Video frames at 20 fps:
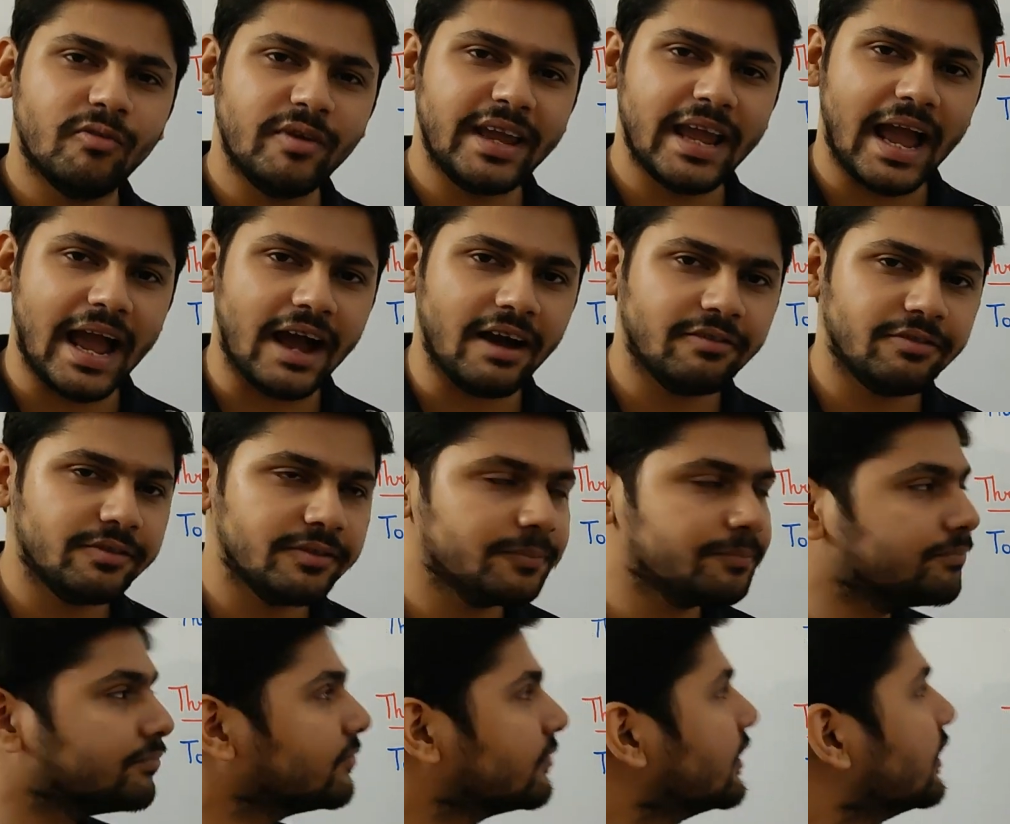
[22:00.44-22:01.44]
we have
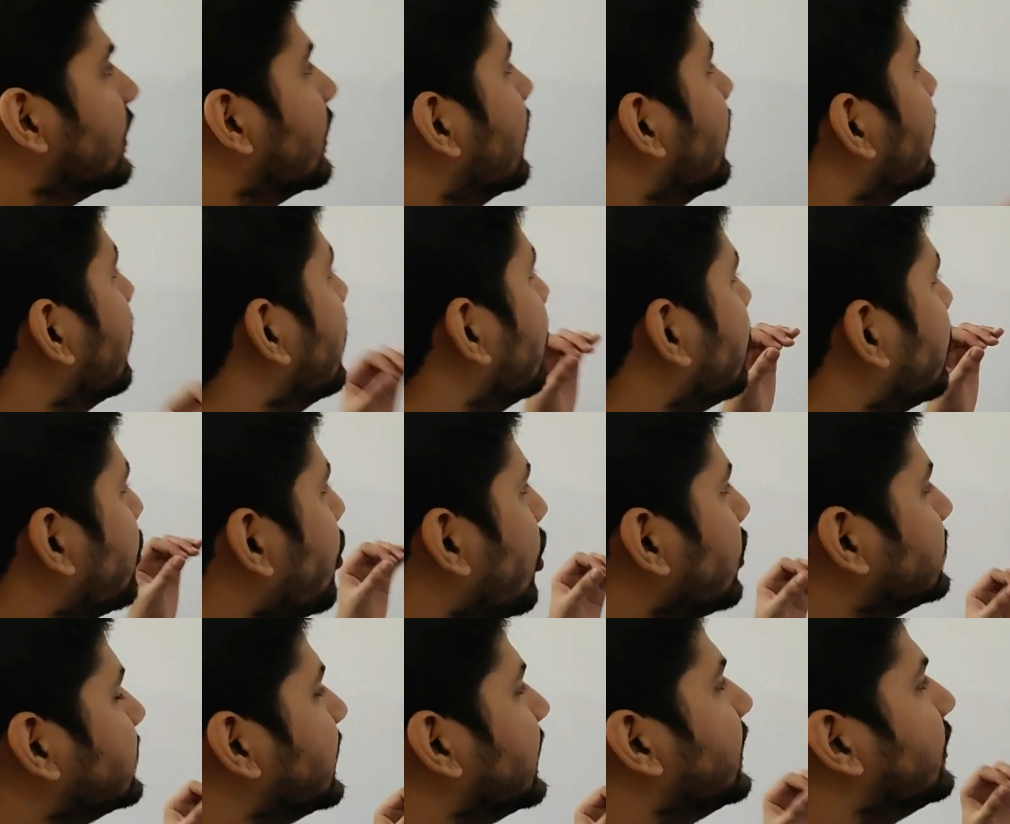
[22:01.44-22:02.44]

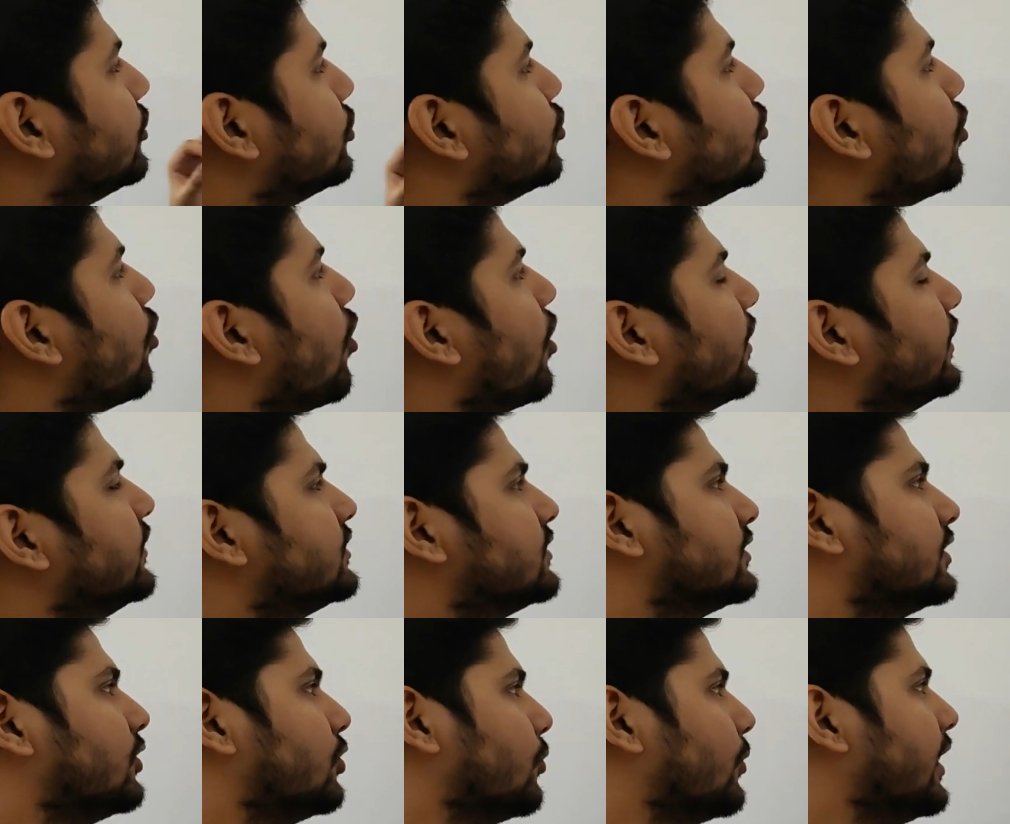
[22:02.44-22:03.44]
tossing 2
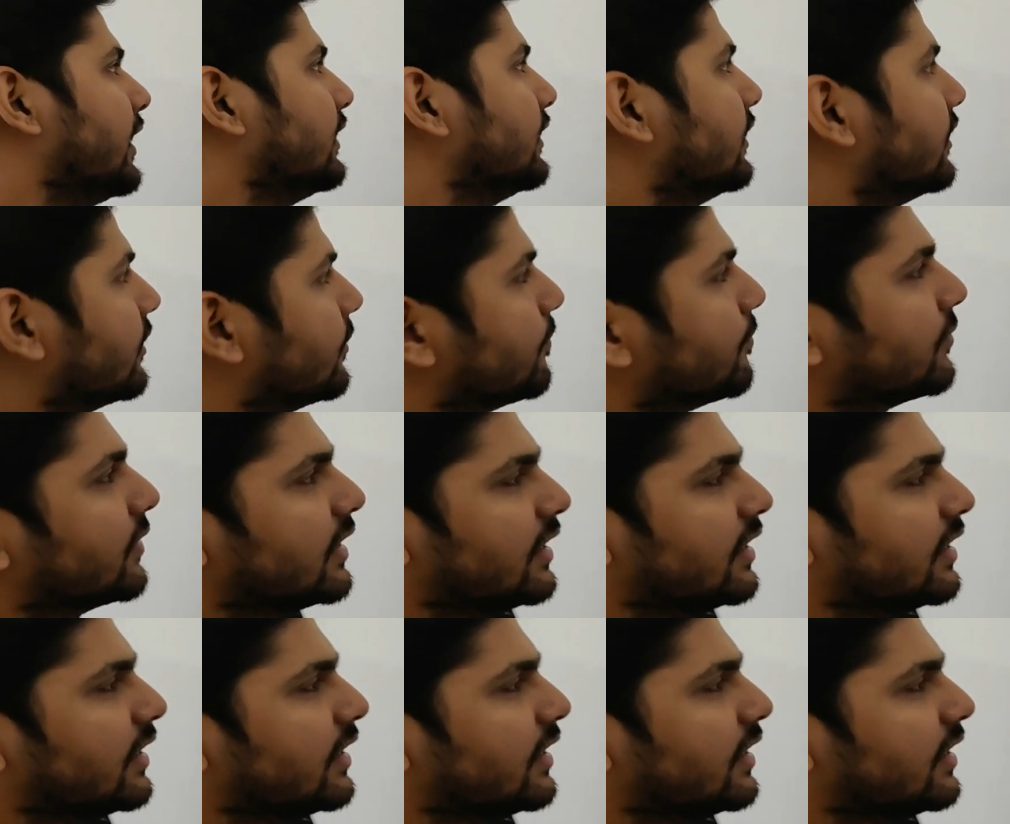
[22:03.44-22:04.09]
coins together.